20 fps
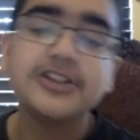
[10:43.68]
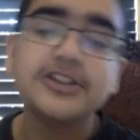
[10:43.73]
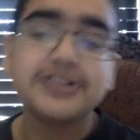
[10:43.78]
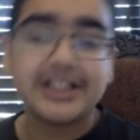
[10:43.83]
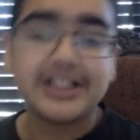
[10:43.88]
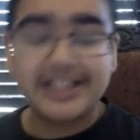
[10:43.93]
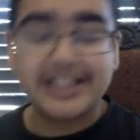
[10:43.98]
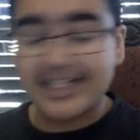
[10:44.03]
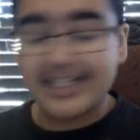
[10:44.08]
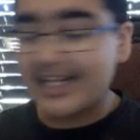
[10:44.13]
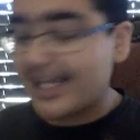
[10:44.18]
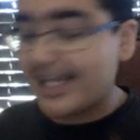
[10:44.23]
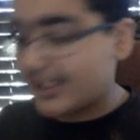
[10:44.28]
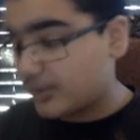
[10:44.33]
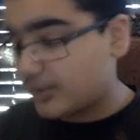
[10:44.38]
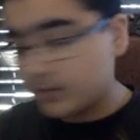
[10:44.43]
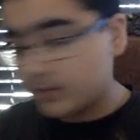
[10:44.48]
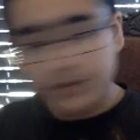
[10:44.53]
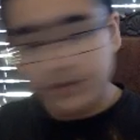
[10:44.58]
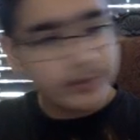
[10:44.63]
So then I had
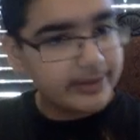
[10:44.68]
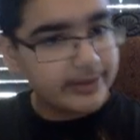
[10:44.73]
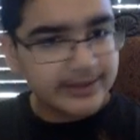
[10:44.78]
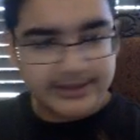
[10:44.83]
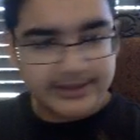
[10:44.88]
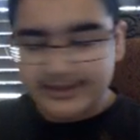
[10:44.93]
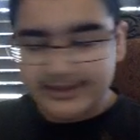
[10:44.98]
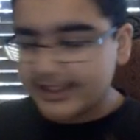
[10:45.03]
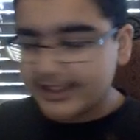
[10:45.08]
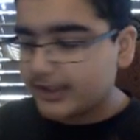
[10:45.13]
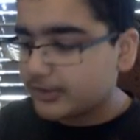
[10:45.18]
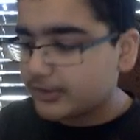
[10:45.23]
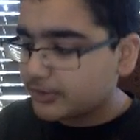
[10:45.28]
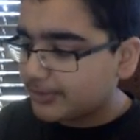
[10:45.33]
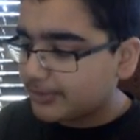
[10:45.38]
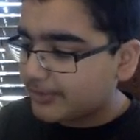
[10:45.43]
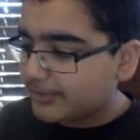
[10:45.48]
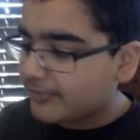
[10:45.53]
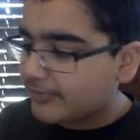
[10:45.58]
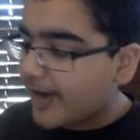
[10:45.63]
to quickly cycle
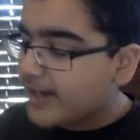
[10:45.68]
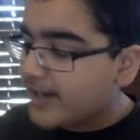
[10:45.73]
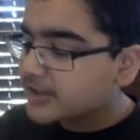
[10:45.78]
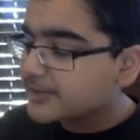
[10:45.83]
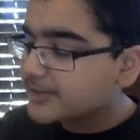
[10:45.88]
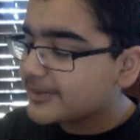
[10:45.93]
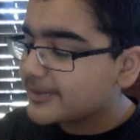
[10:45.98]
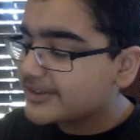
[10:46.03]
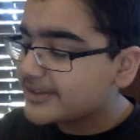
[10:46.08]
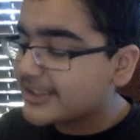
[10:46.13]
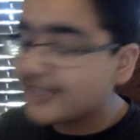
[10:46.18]
through my fire spirits.